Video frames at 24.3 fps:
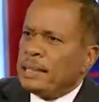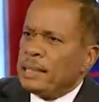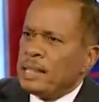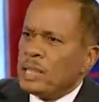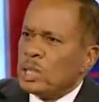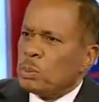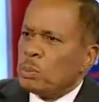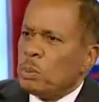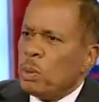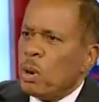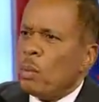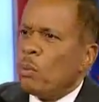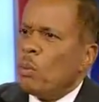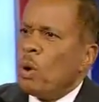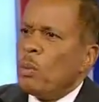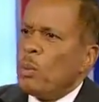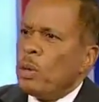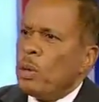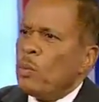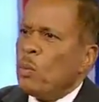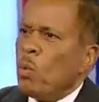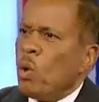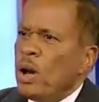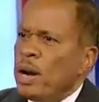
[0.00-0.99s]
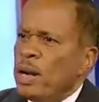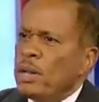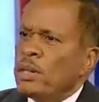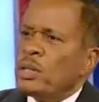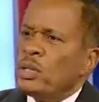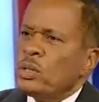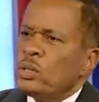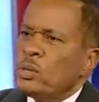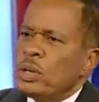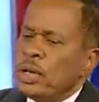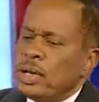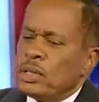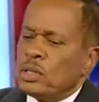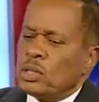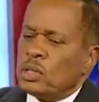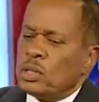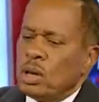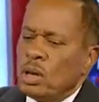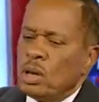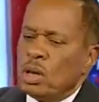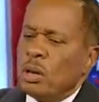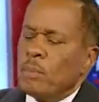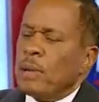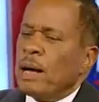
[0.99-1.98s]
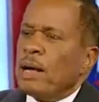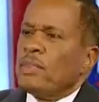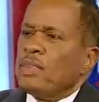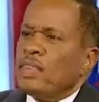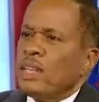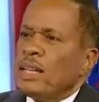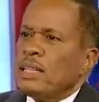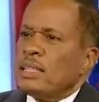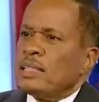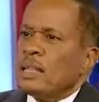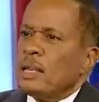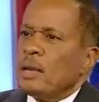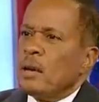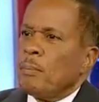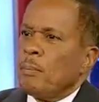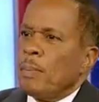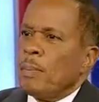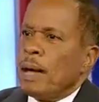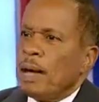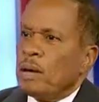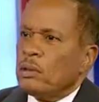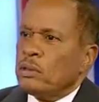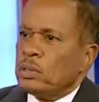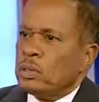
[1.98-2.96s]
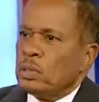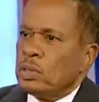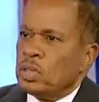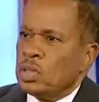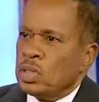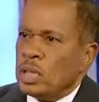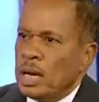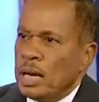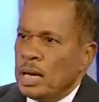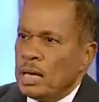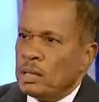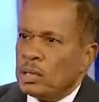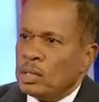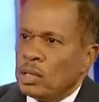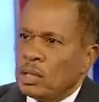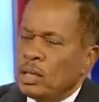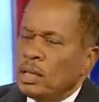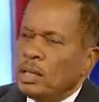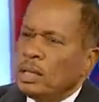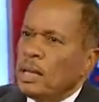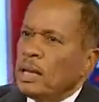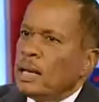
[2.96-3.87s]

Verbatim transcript: this point? What we want to do is talk about things that amount to change.